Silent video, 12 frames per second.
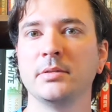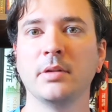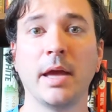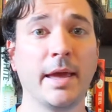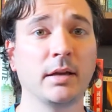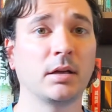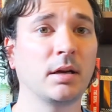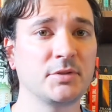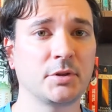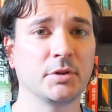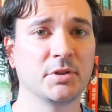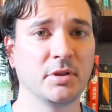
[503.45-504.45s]
handcuffs
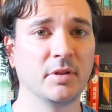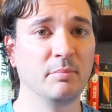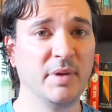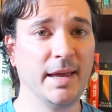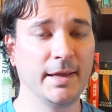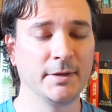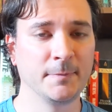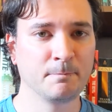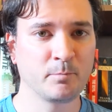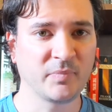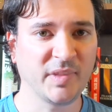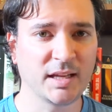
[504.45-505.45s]
her to the bed
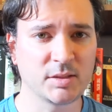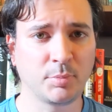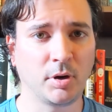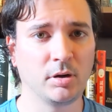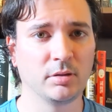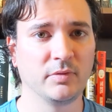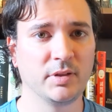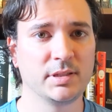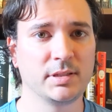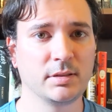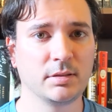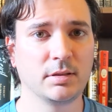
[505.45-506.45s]
as part of
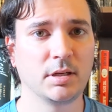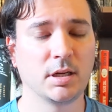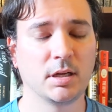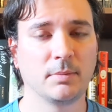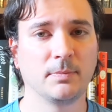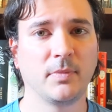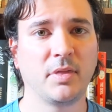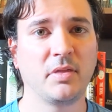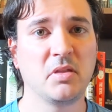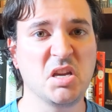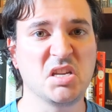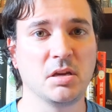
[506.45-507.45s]
this
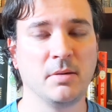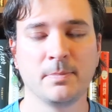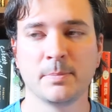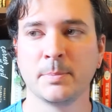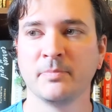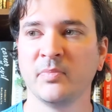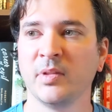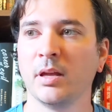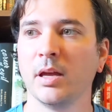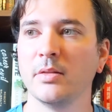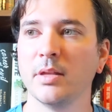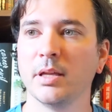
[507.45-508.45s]
thing,
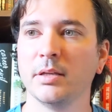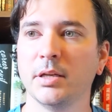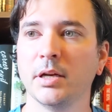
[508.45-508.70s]
and then